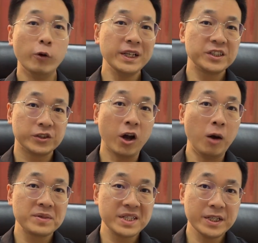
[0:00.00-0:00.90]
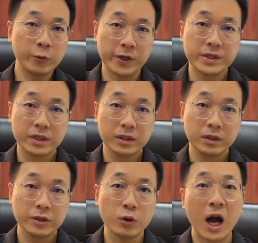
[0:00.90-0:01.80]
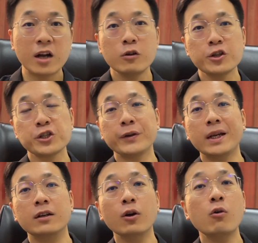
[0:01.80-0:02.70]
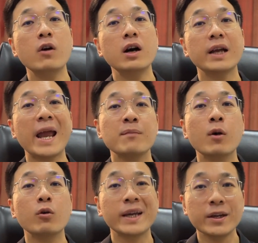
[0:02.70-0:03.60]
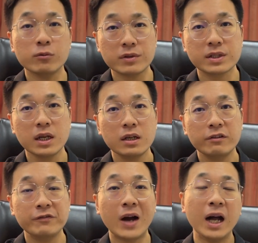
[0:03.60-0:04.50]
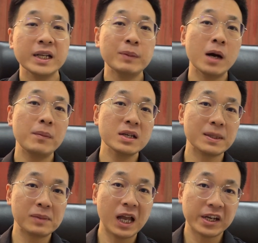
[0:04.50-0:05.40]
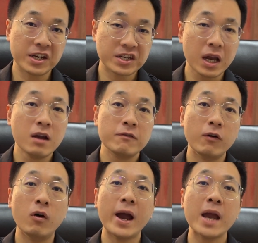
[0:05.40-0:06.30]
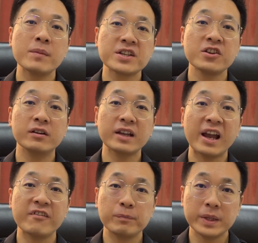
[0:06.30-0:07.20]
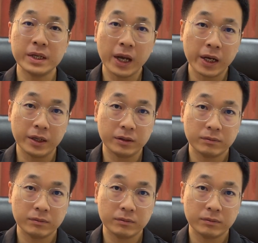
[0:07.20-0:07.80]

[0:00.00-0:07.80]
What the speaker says: What is the top secret to negotiate lower MOQs with Alibaba suppliers for Amazon FBA?